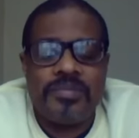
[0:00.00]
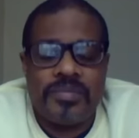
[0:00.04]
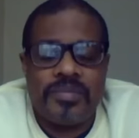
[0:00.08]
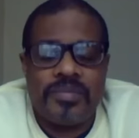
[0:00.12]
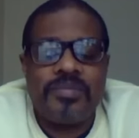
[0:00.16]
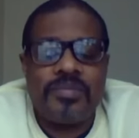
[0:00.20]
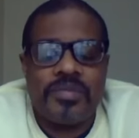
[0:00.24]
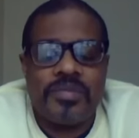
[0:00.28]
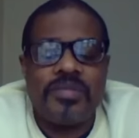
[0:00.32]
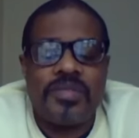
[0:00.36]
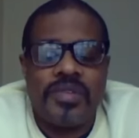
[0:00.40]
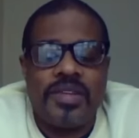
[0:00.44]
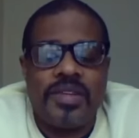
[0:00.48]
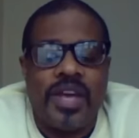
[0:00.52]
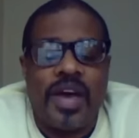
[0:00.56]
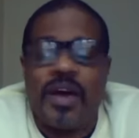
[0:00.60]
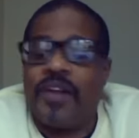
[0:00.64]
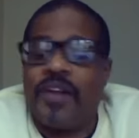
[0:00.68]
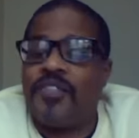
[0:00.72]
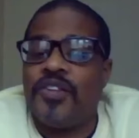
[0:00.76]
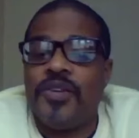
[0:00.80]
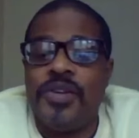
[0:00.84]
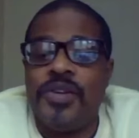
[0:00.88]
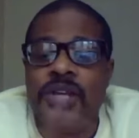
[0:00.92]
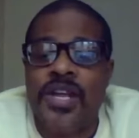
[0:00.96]
Thank you. Yeah,
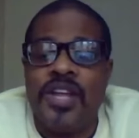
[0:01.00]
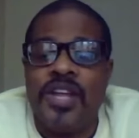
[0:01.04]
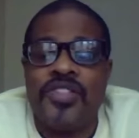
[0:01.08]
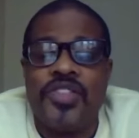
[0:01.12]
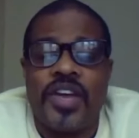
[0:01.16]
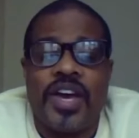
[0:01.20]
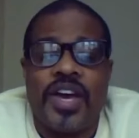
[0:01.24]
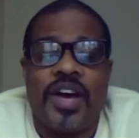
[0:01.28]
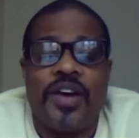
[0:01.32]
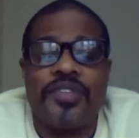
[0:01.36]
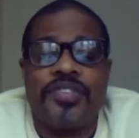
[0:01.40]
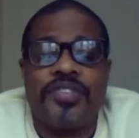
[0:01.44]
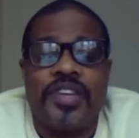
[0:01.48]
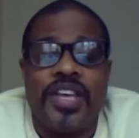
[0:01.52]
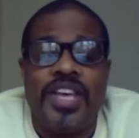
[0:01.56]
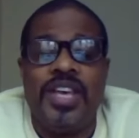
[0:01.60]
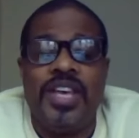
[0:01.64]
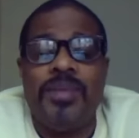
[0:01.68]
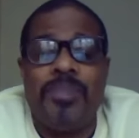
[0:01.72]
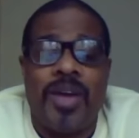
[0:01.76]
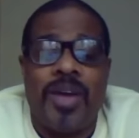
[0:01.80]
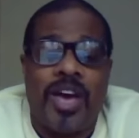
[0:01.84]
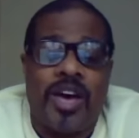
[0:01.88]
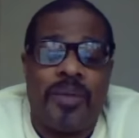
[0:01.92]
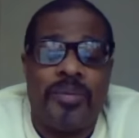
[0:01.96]
if you need anything else,
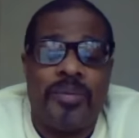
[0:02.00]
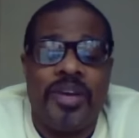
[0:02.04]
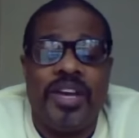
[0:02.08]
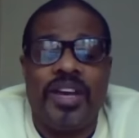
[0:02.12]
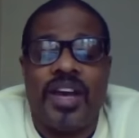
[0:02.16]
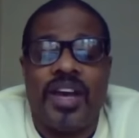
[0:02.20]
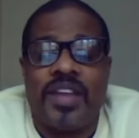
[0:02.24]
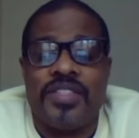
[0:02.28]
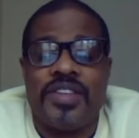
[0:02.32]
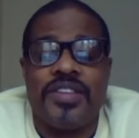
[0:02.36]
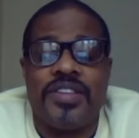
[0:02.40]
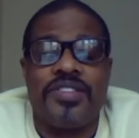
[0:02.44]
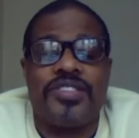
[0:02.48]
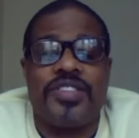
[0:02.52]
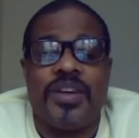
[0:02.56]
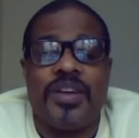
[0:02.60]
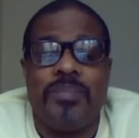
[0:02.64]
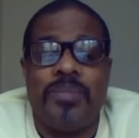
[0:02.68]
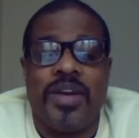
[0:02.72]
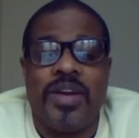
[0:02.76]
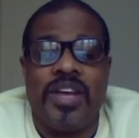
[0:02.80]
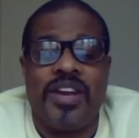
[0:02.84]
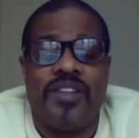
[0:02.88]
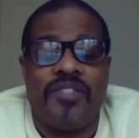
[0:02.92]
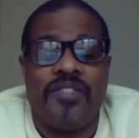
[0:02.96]
email me and then
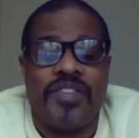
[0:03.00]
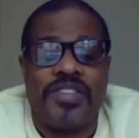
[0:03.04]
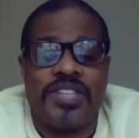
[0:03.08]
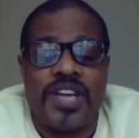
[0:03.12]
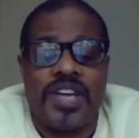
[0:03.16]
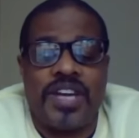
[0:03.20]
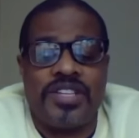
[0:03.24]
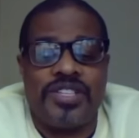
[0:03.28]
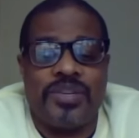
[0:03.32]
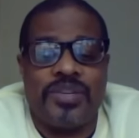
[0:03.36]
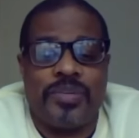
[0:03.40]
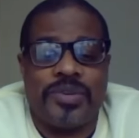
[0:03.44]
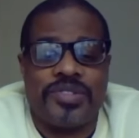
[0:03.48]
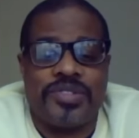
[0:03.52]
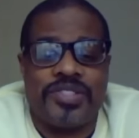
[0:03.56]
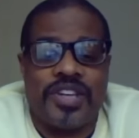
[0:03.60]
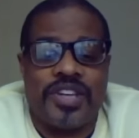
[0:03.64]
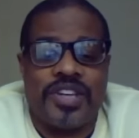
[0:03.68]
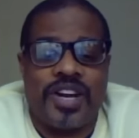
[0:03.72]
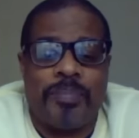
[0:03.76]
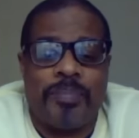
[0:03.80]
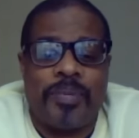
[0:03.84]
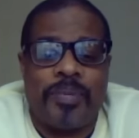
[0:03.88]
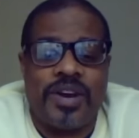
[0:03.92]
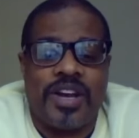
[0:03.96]
send me an invitation. We'll
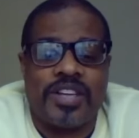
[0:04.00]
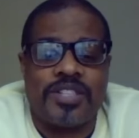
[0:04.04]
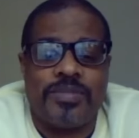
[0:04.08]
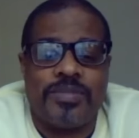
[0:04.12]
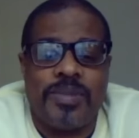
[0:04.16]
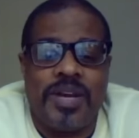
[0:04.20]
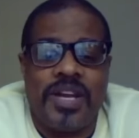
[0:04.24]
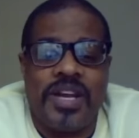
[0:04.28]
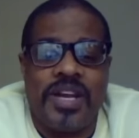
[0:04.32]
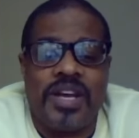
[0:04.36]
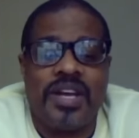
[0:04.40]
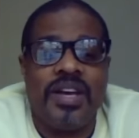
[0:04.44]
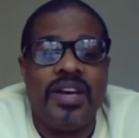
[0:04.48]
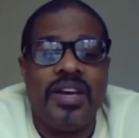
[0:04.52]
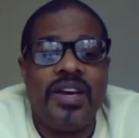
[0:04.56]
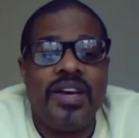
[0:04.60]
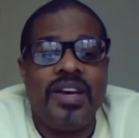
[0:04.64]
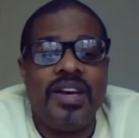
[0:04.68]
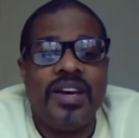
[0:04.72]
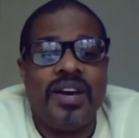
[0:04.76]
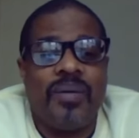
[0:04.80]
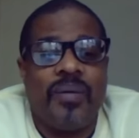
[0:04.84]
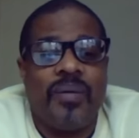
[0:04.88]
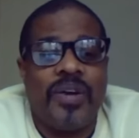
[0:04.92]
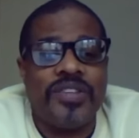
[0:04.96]
set up our next meeting.
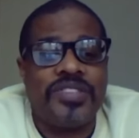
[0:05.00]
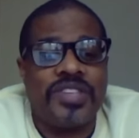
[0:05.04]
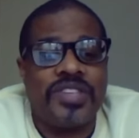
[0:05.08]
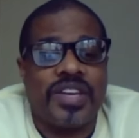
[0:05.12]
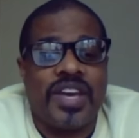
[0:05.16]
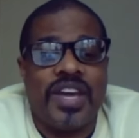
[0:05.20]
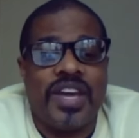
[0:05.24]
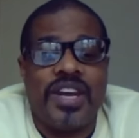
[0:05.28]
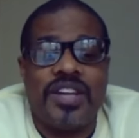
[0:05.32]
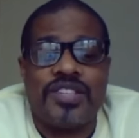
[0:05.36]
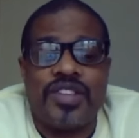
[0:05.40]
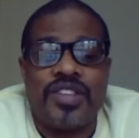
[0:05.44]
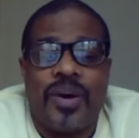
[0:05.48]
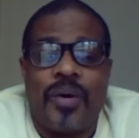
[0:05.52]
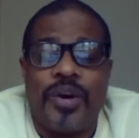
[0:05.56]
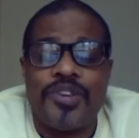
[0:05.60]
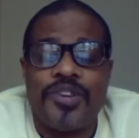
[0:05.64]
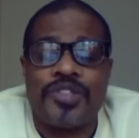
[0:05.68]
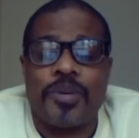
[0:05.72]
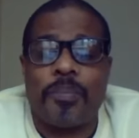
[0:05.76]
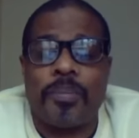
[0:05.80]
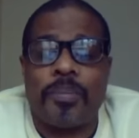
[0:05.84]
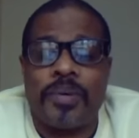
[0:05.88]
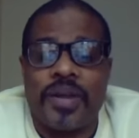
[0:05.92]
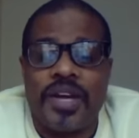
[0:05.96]
Once again, it's
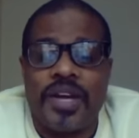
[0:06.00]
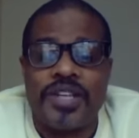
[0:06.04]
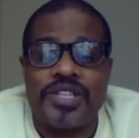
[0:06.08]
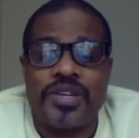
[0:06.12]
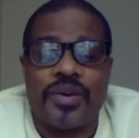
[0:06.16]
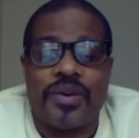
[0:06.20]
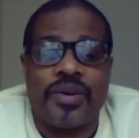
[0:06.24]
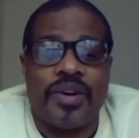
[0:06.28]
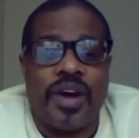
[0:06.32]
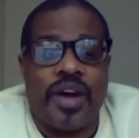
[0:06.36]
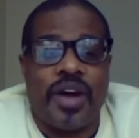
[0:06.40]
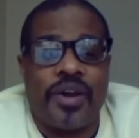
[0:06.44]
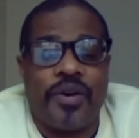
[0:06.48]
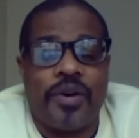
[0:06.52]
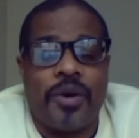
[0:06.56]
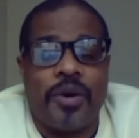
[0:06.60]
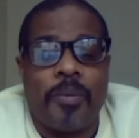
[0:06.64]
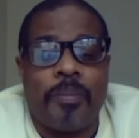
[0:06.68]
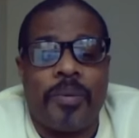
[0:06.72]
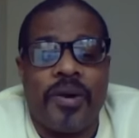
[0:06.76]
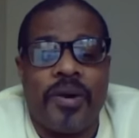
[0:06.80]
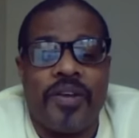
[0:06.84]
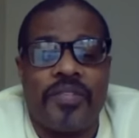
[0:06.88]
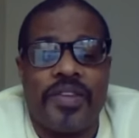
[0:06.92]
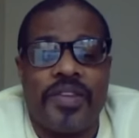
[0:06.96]
always a pleasure, an honor,
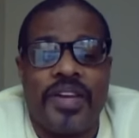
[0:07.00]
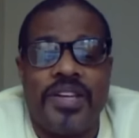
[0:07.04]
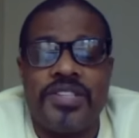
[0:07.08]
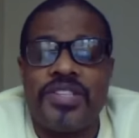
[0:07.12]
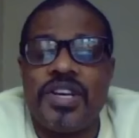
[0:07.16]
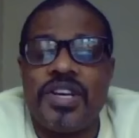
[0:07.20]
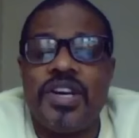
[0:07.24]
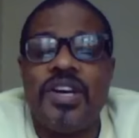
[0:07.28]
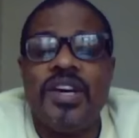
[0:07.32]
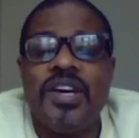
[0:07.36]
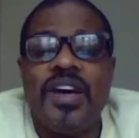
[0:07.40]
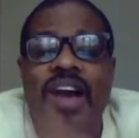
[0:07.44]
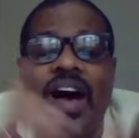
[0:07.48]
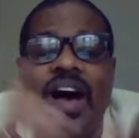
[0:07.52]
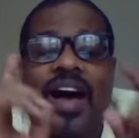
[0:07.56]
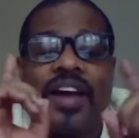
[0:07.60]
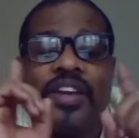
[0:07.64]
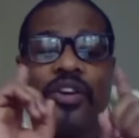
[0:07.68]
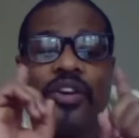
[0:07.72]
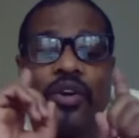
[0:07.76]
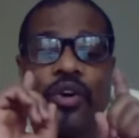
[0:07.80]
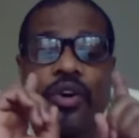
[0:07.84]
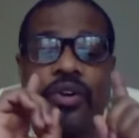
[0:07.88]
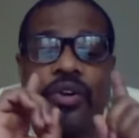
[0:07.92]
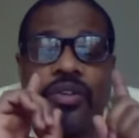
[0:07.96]
and a privilege.
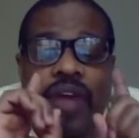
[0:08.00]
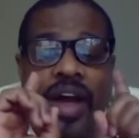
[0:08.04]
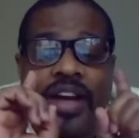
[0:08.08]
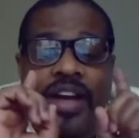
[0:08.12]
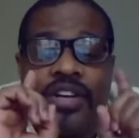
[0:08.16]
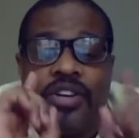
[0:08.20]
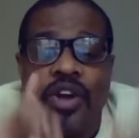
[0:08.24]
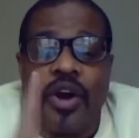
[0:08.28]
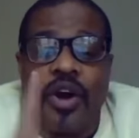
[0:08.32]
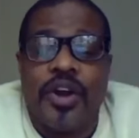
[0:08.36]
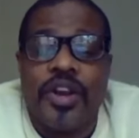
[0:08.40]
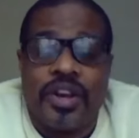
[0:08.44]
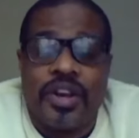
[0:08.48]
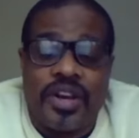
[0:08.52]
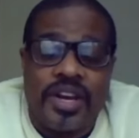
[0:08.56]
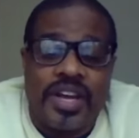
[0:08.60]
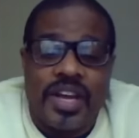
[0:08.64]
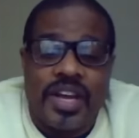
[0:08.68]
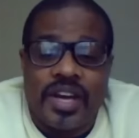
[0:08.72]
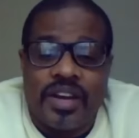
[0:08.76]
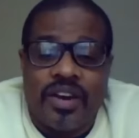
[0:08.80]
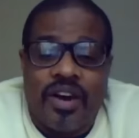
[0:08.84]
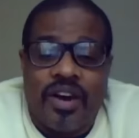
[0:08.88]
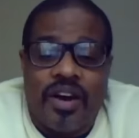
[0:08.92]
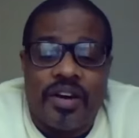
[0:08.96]
I know you're going to
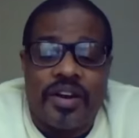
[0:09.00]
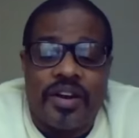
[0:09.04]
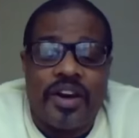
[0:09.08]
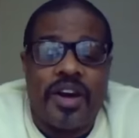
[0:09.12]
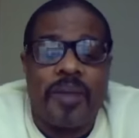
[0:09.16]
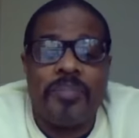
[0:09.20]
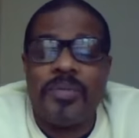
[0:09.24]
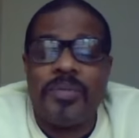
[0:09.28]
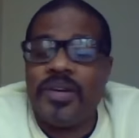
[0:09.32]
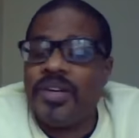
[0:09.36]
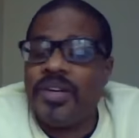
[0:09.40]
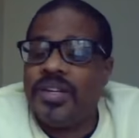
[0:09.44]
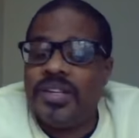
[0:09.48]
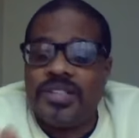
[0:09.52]
get caught up.